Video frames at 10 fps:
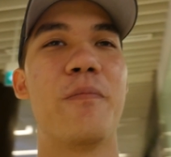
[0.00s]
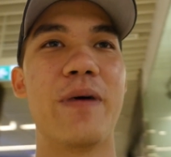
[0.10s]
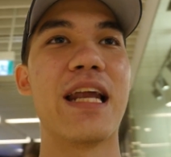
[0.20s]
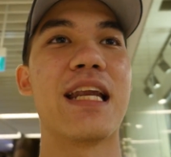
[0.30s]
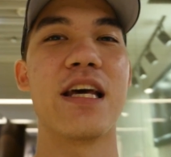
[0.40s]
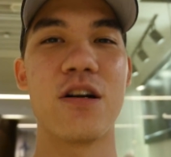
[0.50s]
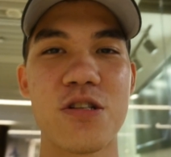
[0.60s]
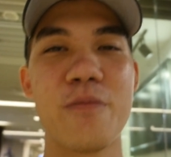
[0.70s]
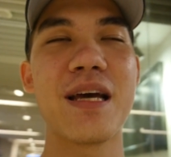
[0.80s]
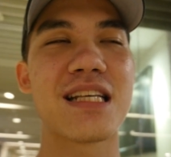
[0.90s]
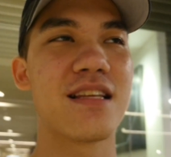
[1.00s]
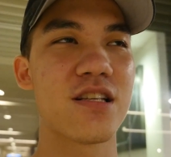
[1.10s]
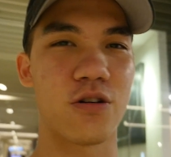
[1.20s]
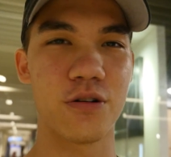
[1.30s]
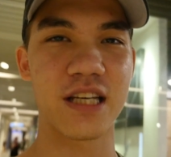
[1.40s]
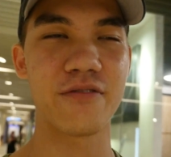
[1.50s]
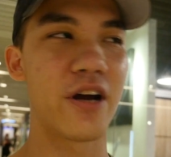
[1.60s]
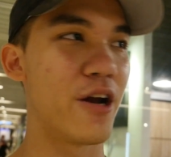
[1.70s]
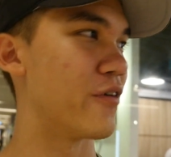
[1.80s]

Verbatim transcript: but it also makes this whole thing very,